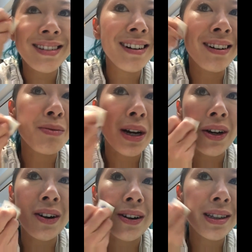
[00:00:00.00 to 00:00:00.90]
Oh my
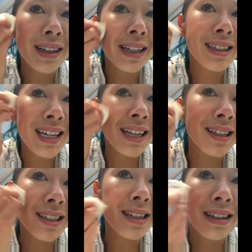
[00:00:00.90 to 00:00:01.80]
god, they
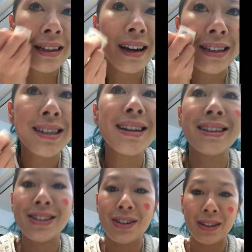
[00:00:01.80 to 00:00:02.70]
tint their
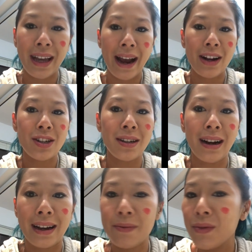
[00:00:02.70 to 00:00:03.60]
tint, so they actually
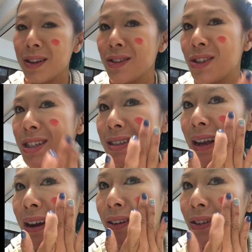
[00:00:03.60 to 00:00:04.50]
like just
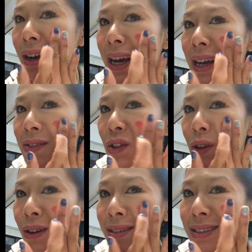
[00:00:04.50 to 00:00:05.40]
stay on your hand for
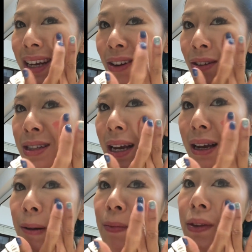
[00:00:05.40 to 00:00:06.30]
the whole day. It looks
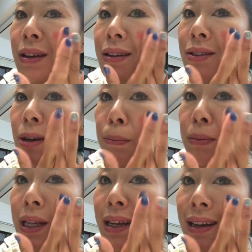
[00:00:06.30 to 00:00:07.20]
like you're
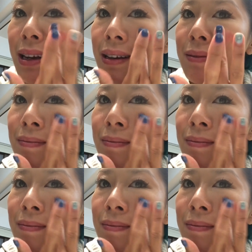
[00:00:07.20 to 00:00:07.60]
bleeding.